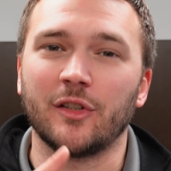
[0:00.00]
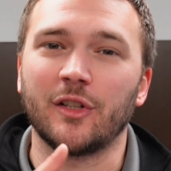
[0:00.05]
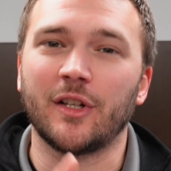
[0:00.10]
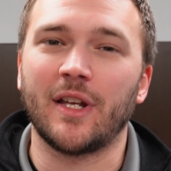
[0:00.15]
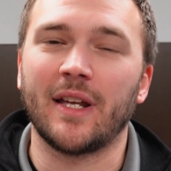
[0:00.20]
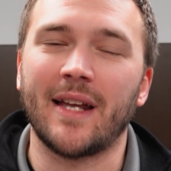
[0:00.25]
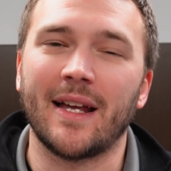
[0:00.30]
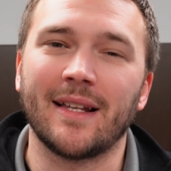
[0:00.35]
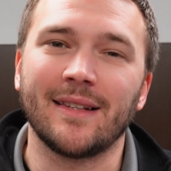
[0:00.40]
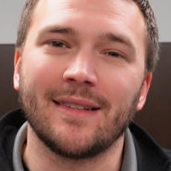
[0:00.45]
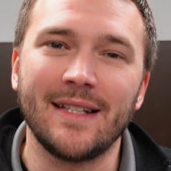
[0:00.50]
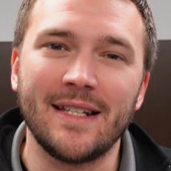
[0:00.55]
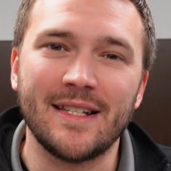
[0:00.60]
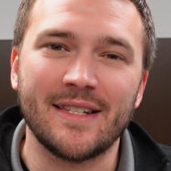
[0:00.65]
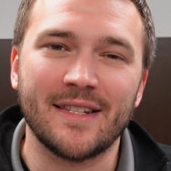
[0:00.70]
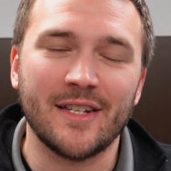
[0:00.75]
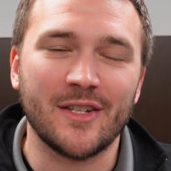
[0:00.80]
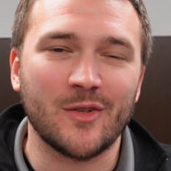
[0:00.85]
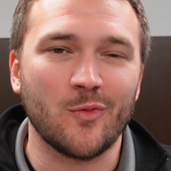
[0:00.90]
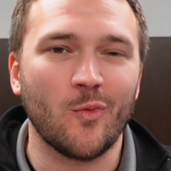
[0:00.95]
looking at
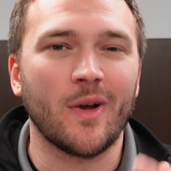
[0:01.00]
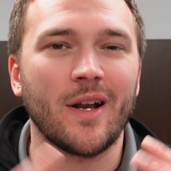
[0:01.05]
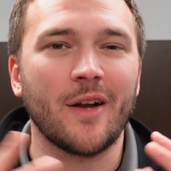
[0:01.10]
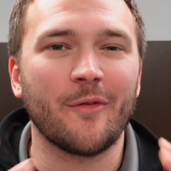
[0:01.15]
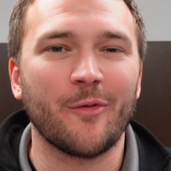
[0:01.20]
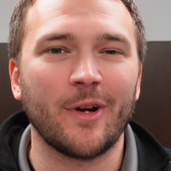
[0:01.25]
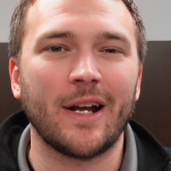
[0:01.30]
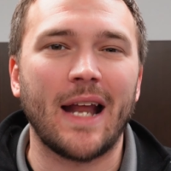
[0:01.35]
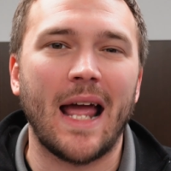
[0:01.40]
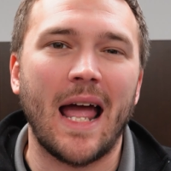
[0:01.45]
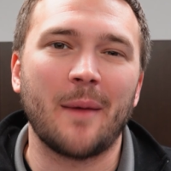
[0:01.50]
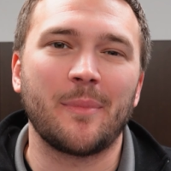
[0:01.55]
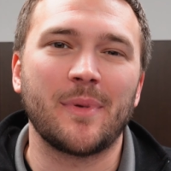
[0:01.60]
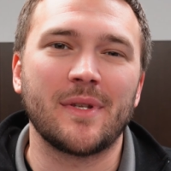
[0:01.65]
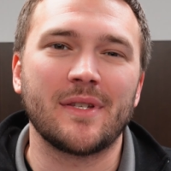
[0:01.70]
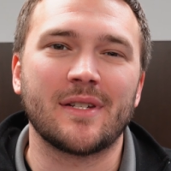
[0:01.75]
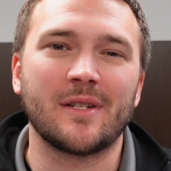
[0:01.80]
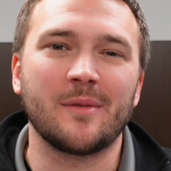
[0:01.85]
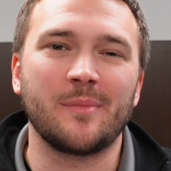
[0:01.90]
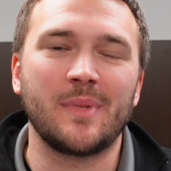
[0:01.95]
leases, whatever it
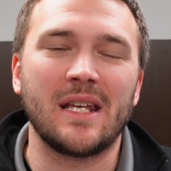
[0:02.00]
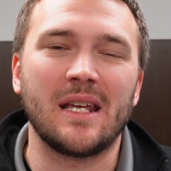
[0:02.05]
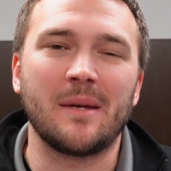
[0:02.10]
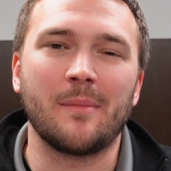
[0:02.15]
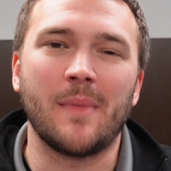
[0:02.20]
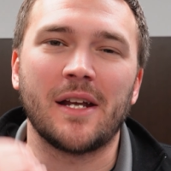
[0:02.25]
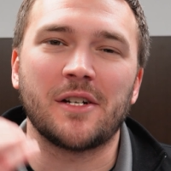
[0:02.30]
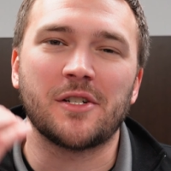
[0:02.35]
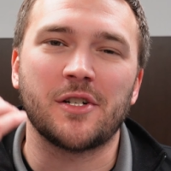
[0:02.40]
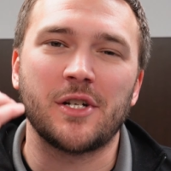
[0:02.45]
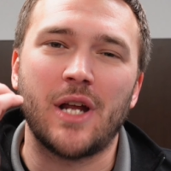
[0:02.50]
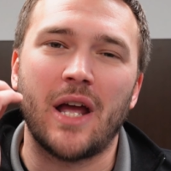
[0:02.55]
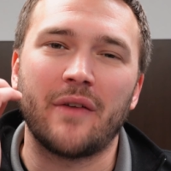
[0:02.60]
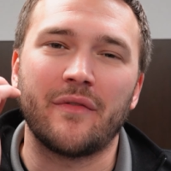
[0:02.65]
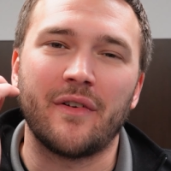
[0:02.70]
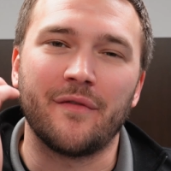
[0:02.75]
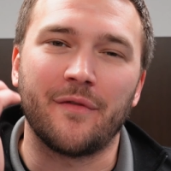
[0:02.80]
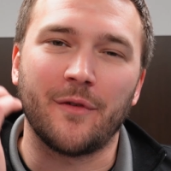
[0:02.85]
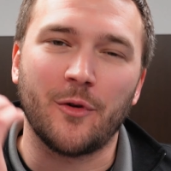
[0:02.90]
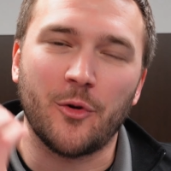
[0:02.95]
happens to be, make sure you have
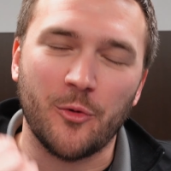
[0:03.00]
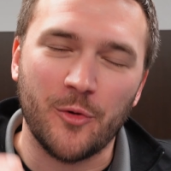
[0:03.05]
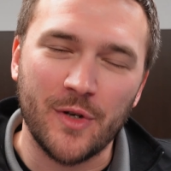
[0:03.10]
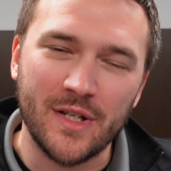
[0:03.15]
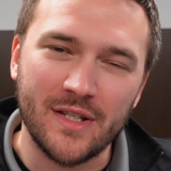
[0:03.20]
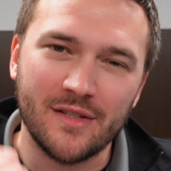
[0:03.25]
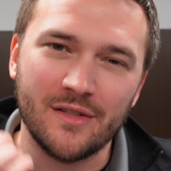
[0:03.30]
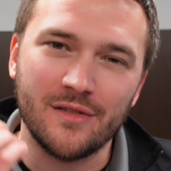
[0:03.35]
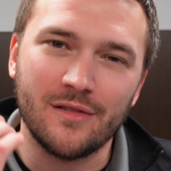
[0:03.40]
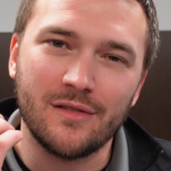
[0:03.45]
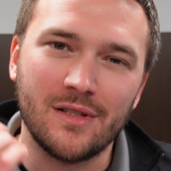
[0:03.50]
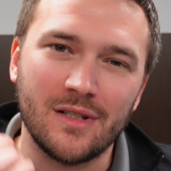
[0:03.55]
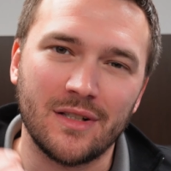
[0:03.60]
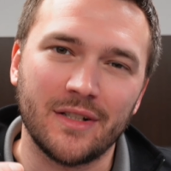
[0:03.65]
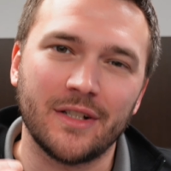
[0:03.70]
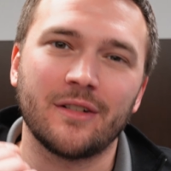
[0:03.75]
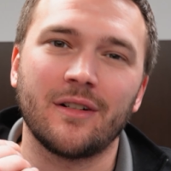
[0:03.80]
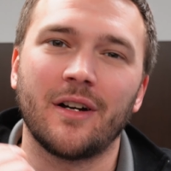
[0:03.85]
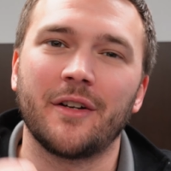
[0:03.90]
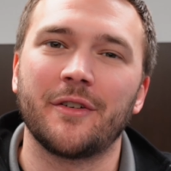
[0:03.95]
a crystal
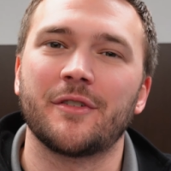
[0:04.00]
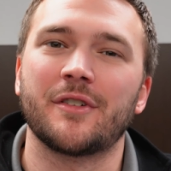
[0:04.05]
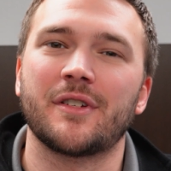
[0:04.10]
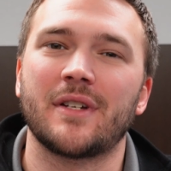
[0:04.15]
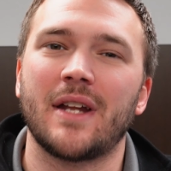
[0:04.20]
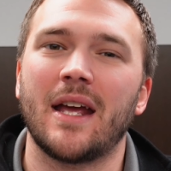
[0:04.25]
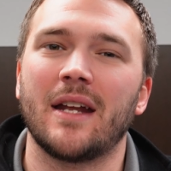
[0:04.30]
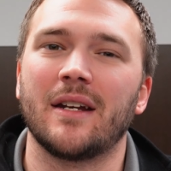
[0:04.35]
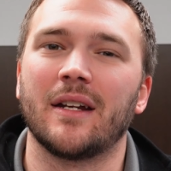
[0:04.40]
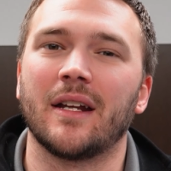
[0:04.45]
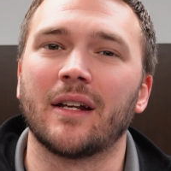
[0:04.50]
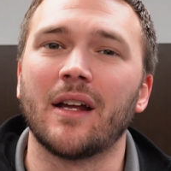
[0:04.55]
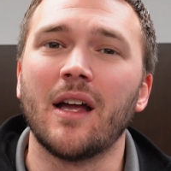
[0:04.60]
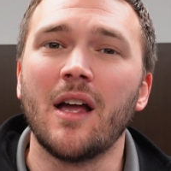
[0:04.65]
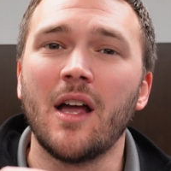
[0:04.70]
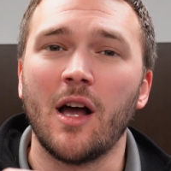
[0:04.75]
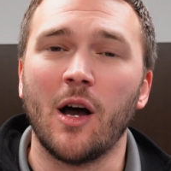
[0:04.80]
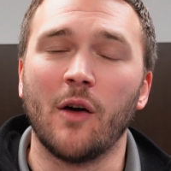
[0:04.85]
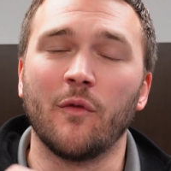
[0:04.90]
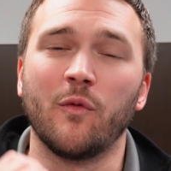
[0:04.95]
clear understanding
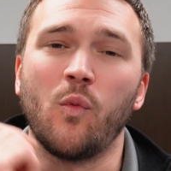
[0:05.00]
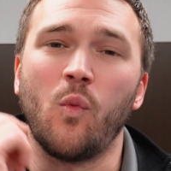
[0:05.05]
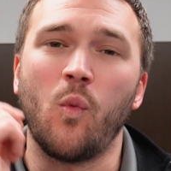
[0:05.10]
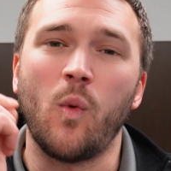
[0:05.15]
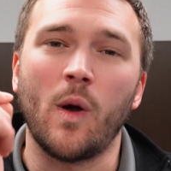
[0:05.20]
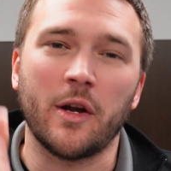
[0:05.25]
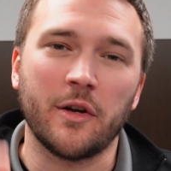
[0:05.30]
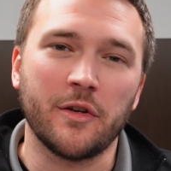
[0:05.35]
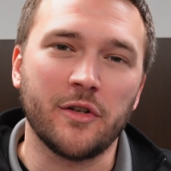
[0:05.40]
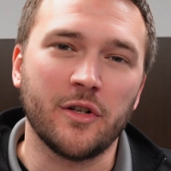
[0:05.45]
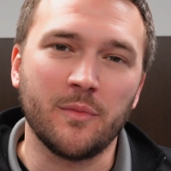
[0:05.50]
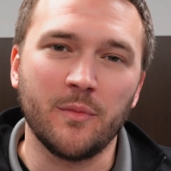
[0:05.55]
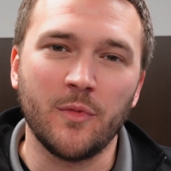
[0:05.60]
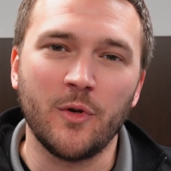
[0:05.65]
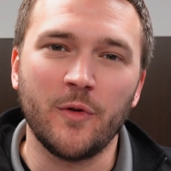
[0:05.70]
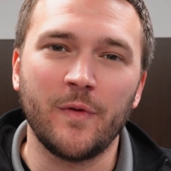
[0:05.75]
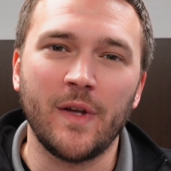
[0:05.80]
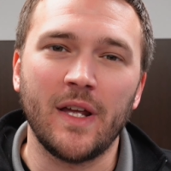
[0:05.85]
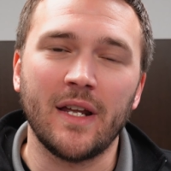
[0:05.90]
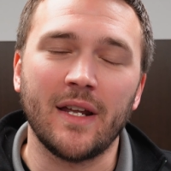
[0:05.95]
of where you're
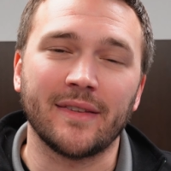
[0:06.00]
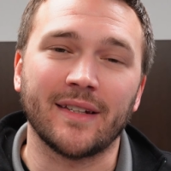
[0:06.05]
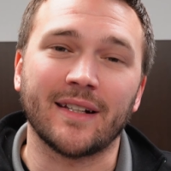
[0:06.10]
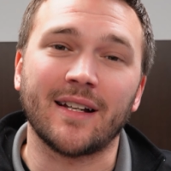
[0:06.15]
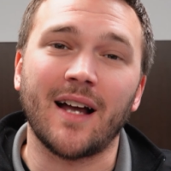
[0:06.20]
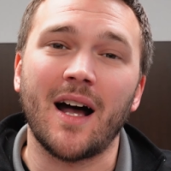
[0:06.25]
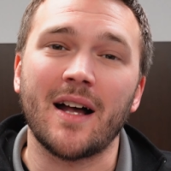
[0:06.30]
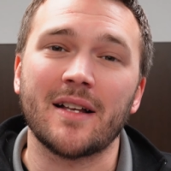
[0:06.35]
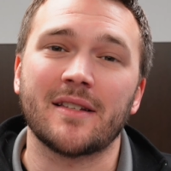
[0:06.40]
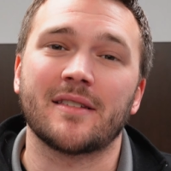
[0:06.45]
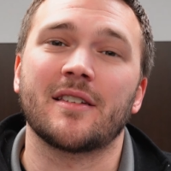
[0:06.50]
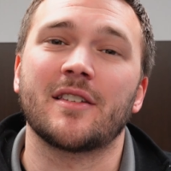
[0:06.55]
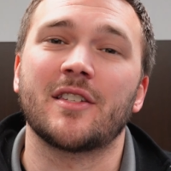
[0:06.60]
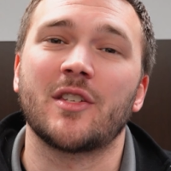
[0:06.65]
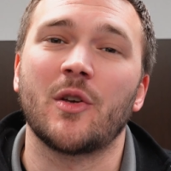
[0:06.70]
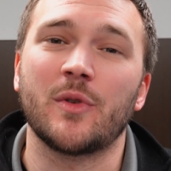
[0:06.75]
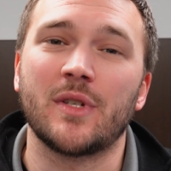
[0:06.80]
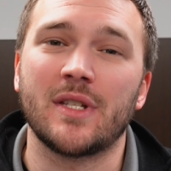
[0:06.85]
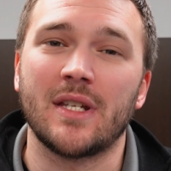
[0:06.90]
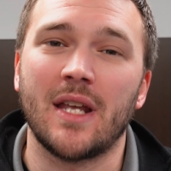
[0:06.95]
moving and the costs
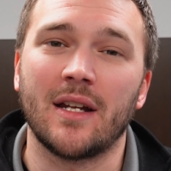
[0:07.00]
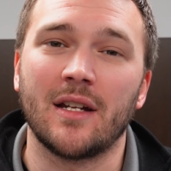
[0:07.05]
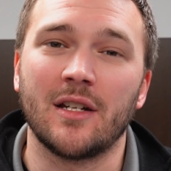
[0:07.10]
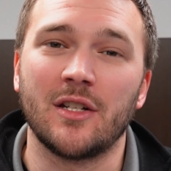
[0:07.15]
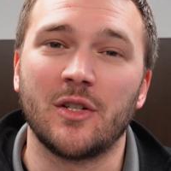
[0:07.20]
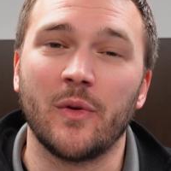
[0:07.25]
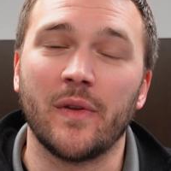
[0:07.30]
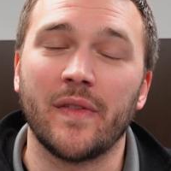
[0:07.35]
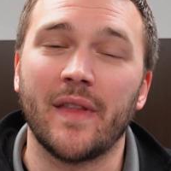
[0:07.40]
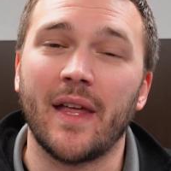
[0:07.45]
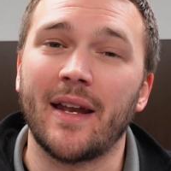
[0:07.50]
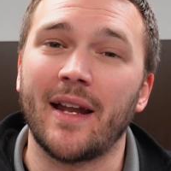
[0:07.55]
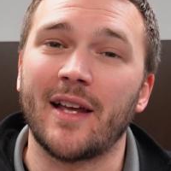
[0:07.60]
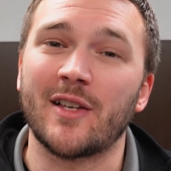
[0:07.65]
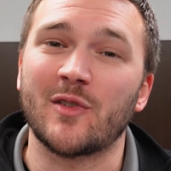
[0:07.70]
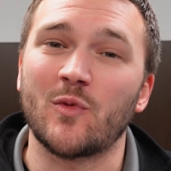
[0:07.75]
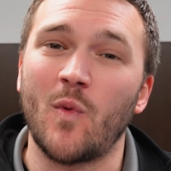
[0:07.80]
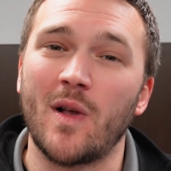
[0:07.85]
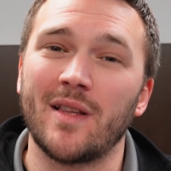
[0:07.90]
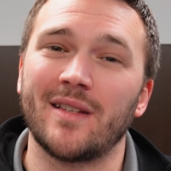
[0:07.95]
associated doing that,
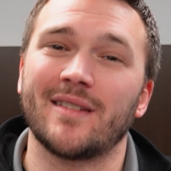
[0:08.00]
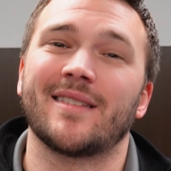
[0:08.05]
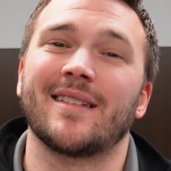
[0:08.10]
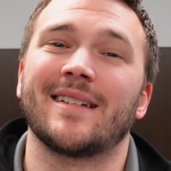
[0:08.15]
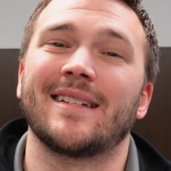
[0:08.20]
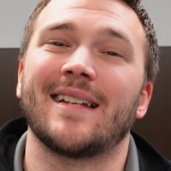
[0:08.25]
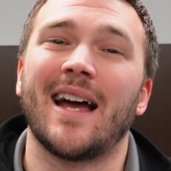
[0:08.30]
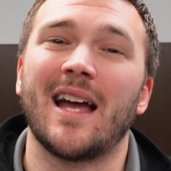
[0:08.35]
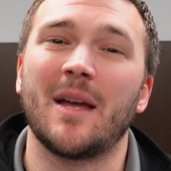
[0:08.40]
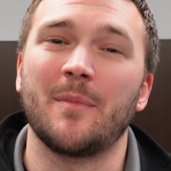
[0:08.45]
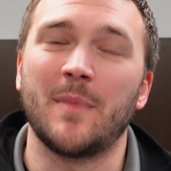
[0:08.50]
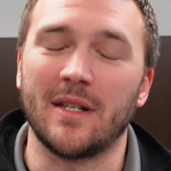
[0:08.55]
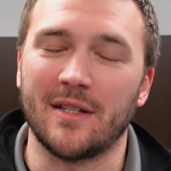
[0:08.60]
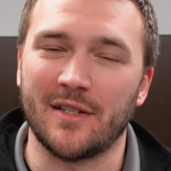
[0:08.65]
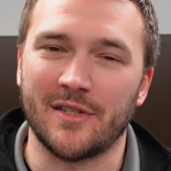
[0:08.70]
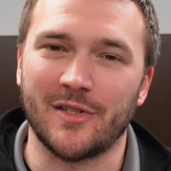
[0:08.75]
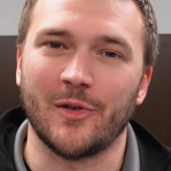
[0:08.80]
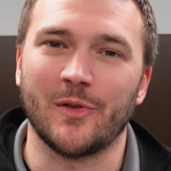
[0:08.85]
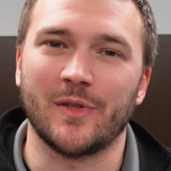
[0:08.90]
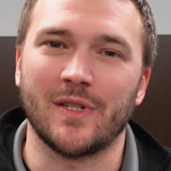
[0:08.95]
as well as the timing
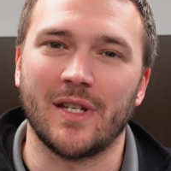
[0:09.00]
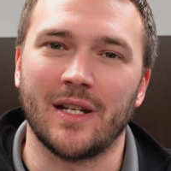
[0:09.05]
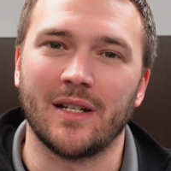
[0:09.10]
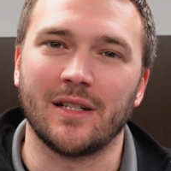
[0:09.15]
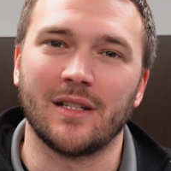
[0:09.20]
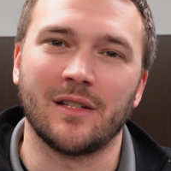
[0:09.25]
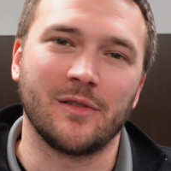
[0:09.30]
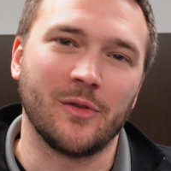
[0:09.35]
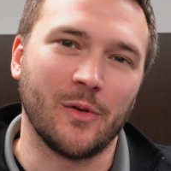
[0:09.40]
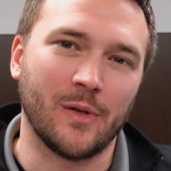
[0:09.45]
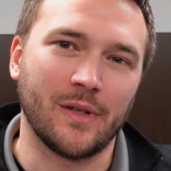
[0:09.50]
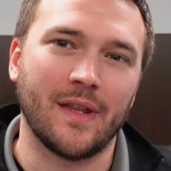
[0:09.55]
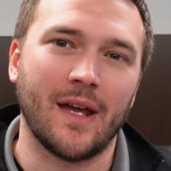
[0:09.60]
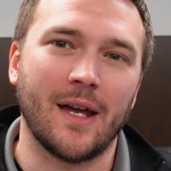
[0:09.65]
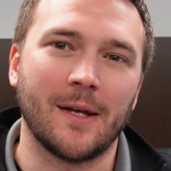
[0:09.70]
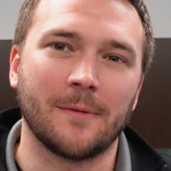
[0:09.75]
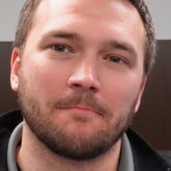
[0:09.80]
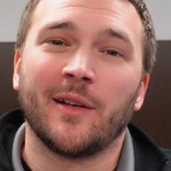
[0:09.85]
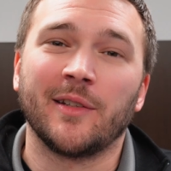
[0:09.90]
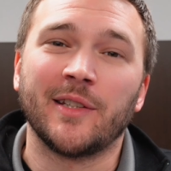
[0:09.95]
associated doing that.